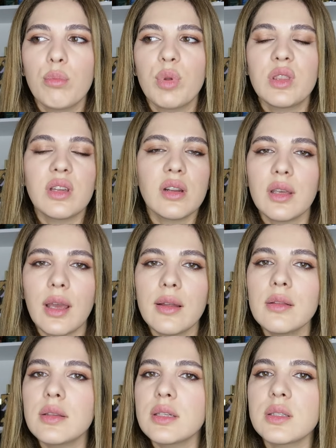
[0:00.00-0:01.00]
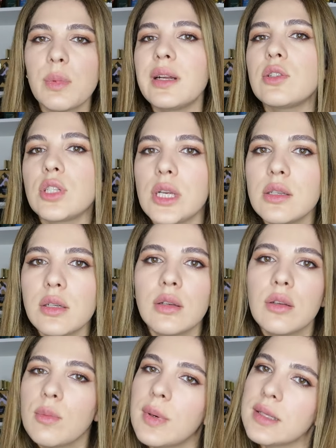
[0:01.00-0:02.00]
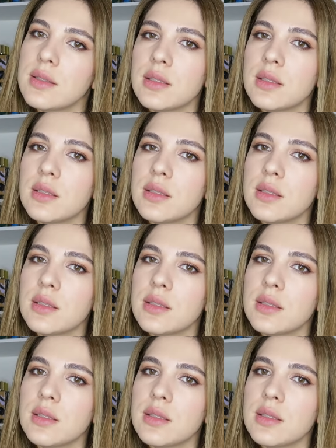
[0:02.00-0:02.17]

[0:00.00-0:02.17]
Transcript: But then again, things might change and you might